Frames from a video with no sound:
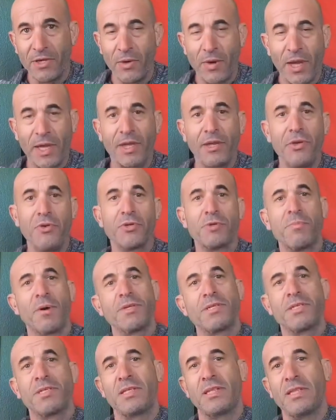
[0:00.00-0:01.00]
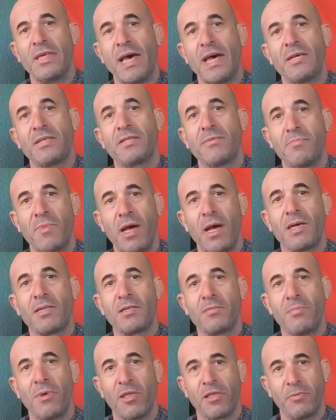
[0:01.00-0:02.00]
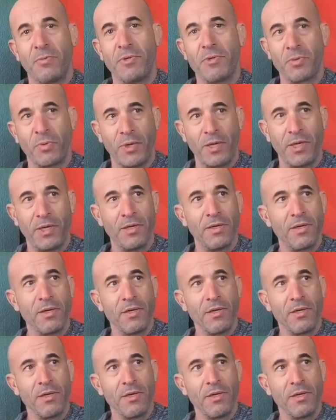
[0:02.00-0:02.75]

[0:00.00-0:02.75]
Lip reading: I can do as much as 1,000 miles a month between